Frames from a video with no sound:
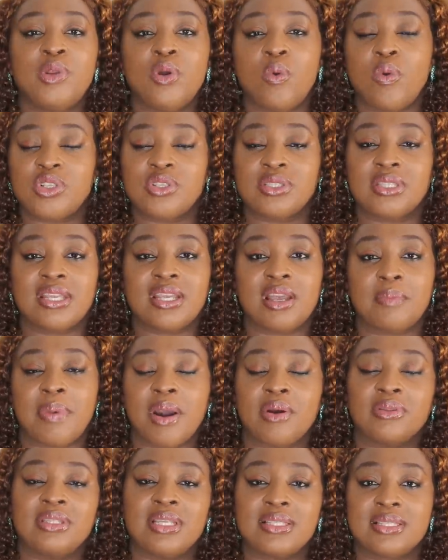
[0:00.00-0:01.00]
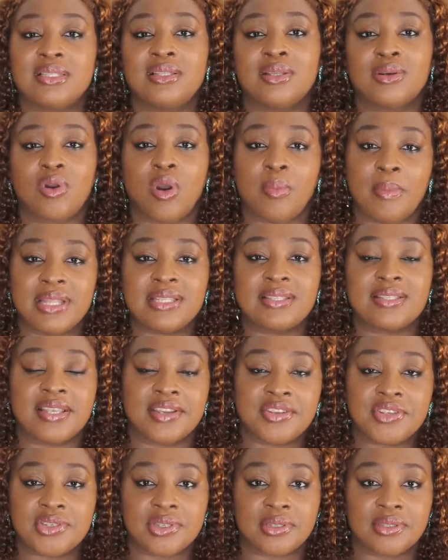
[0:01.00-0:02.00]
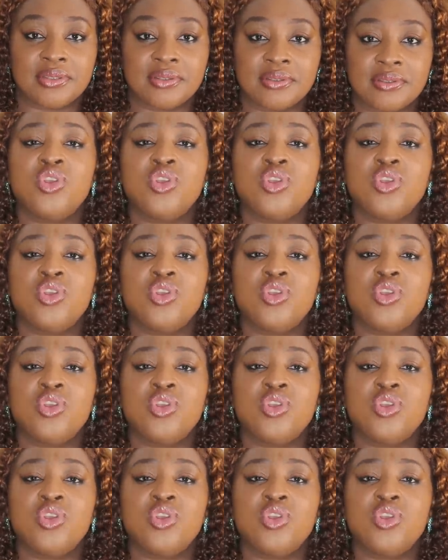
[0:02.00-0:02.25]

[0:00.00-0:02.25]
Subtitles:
me know what you think about this in the comment section.